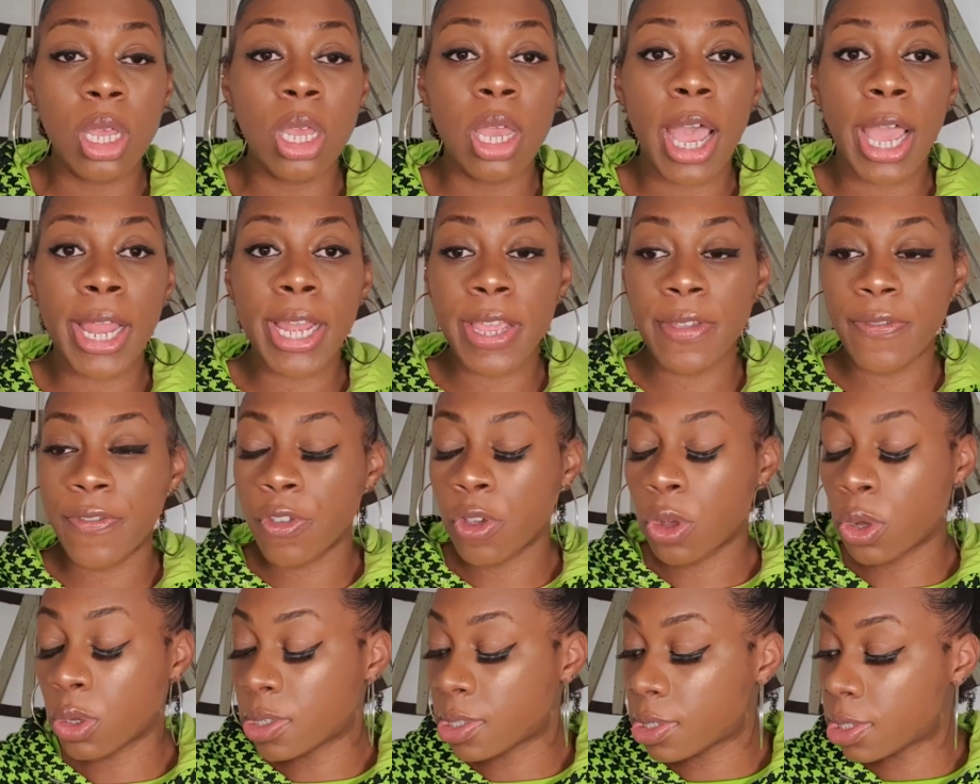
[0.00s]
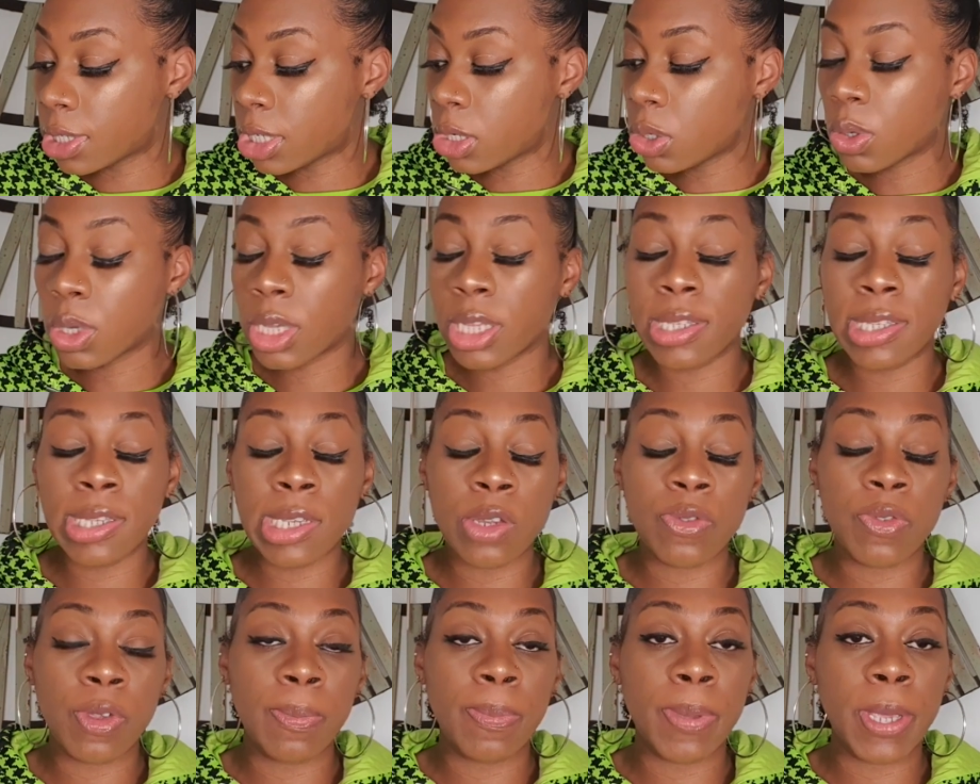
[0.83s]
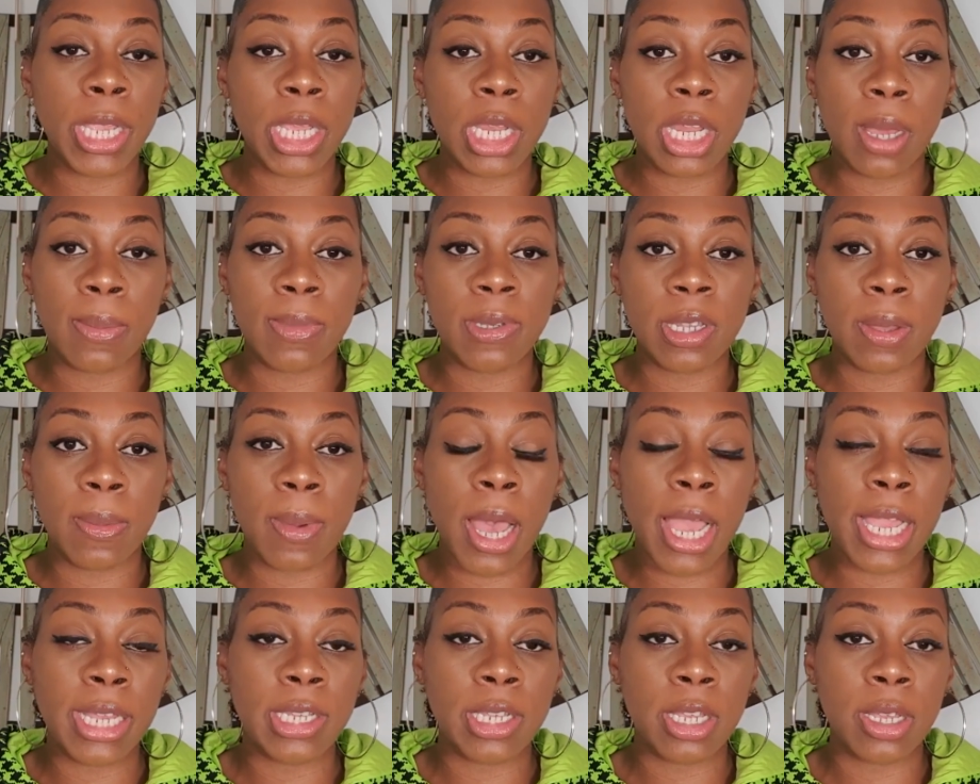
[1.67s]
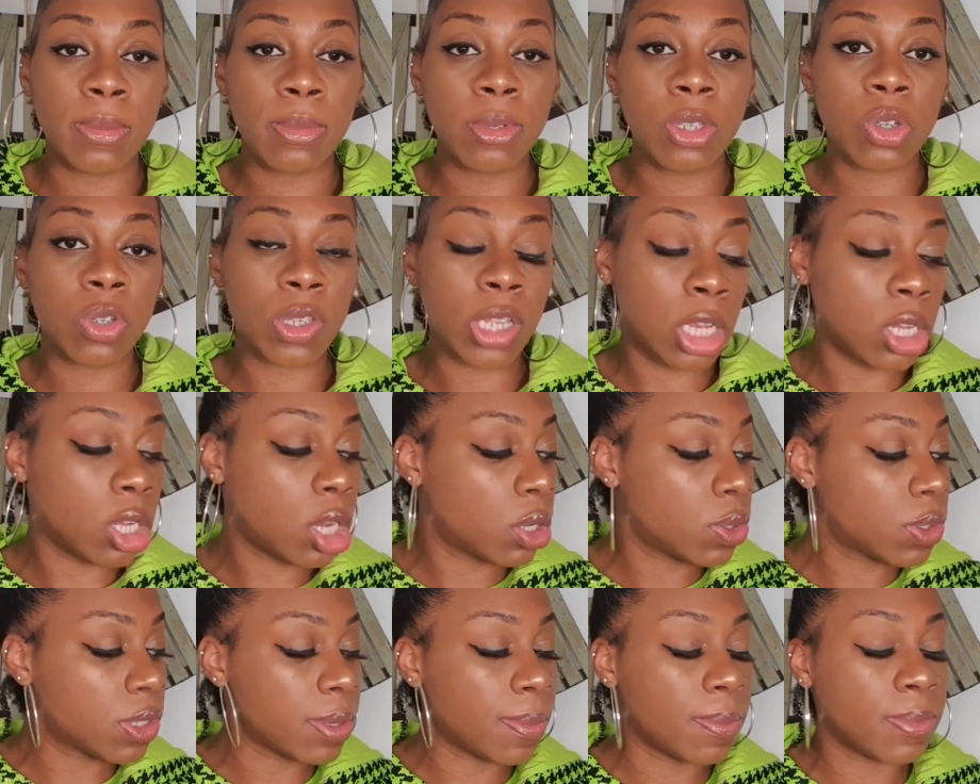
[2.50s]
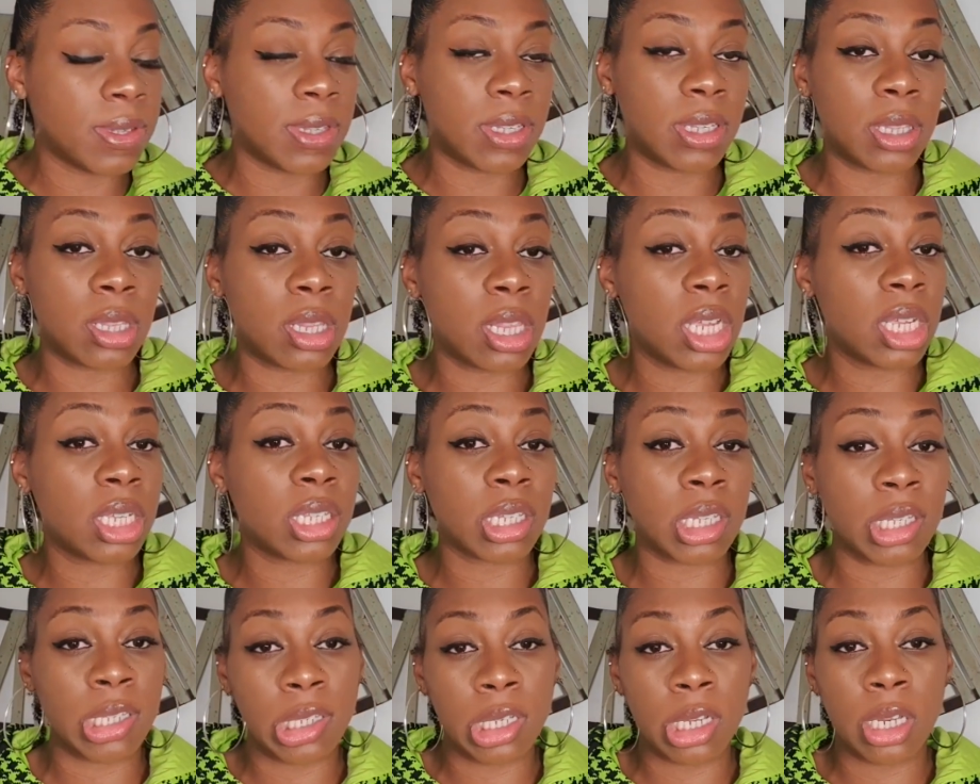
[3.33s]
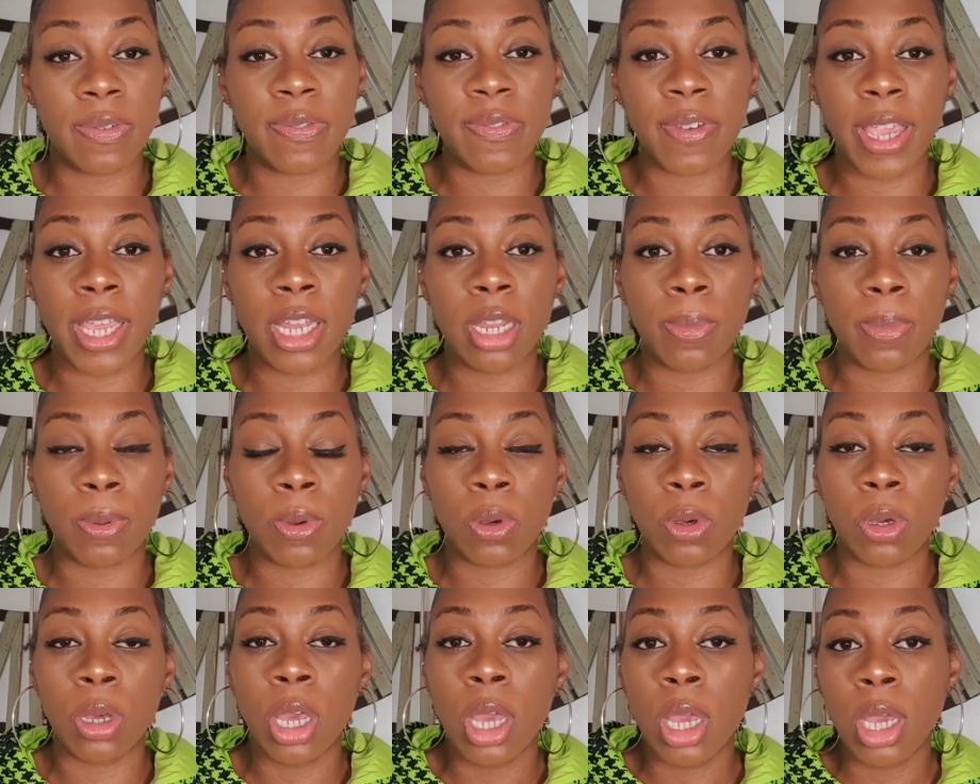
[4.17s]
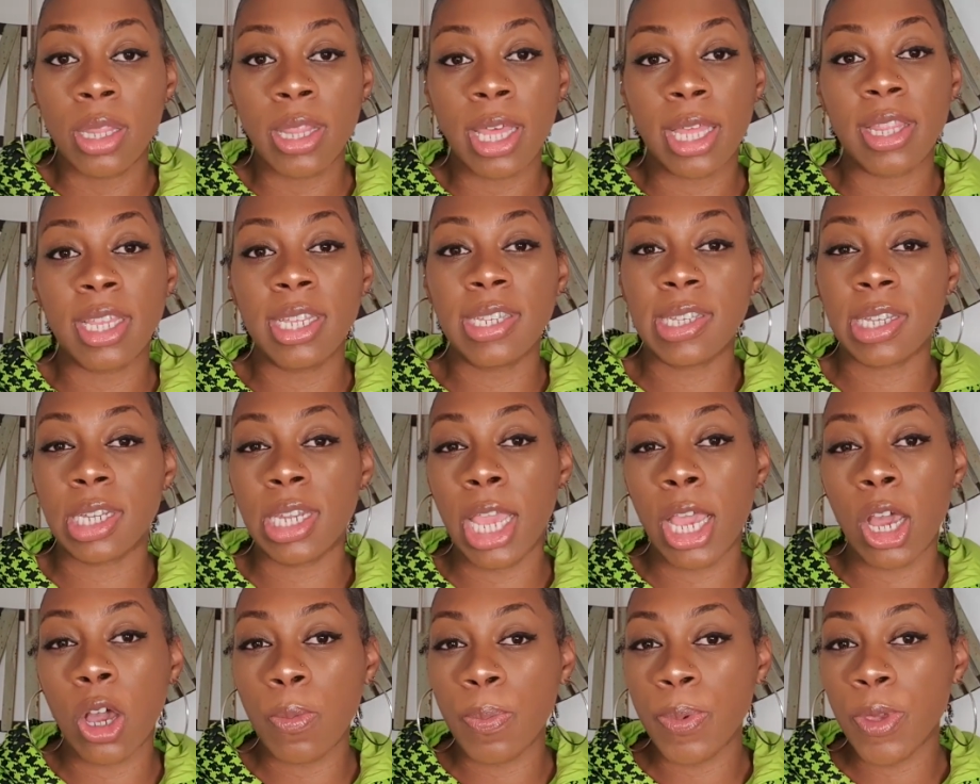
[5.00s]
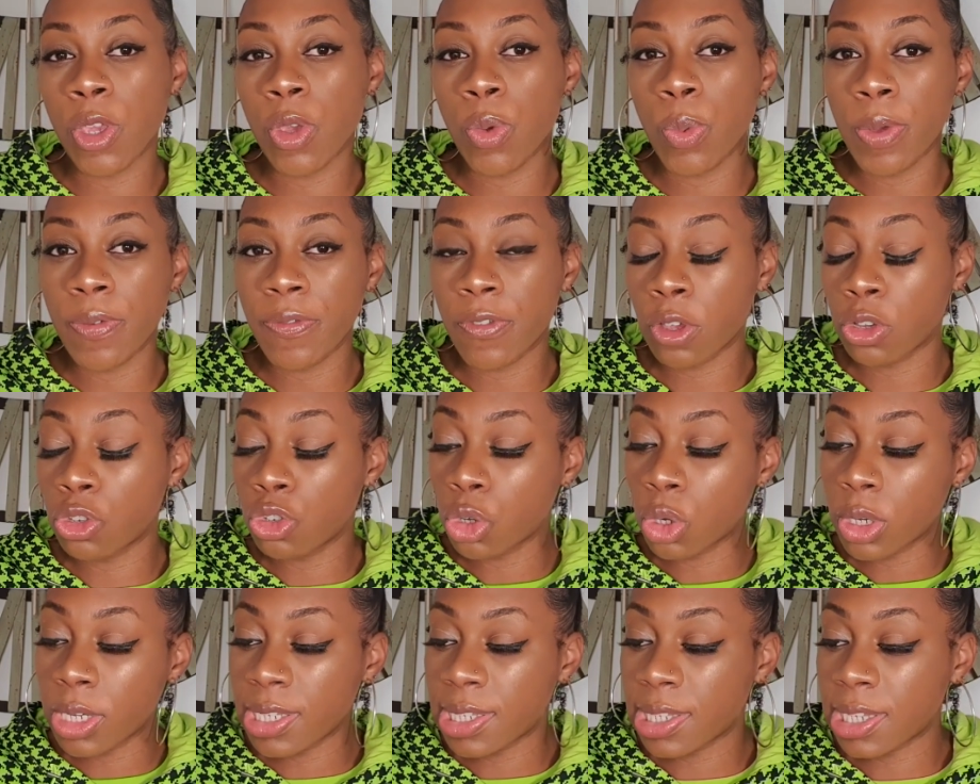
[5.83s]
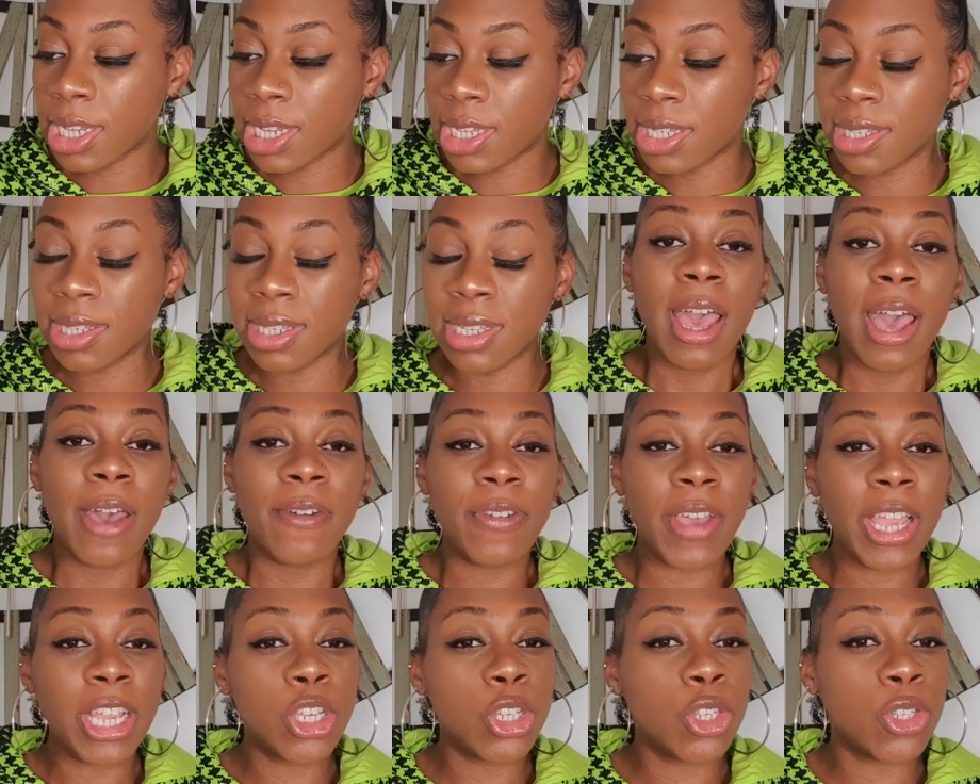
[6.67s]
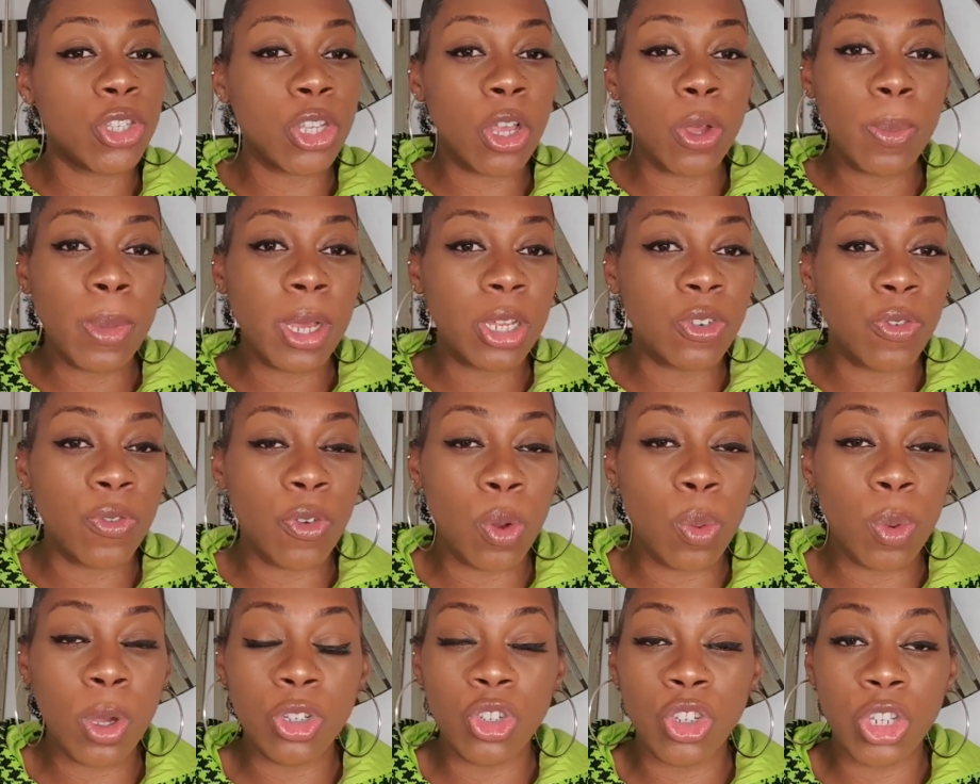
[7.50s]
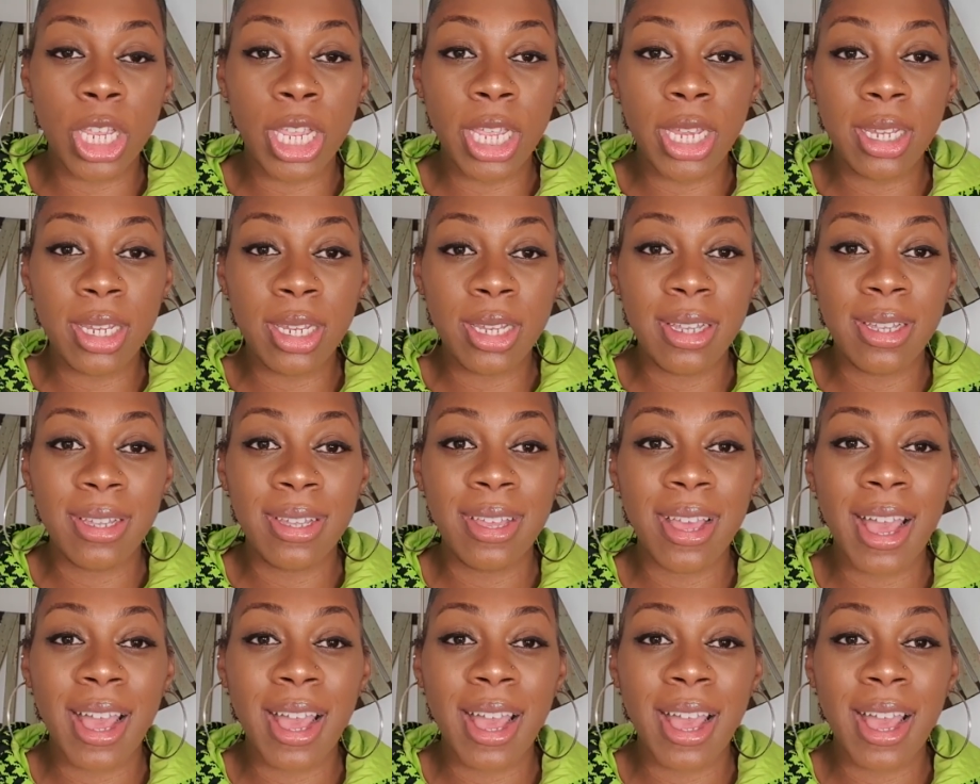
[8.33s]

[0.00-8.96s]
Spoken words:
And if you're still considering picking up some items, because I know some things are still available, that this can help you with your choices. Thank you so much for watching.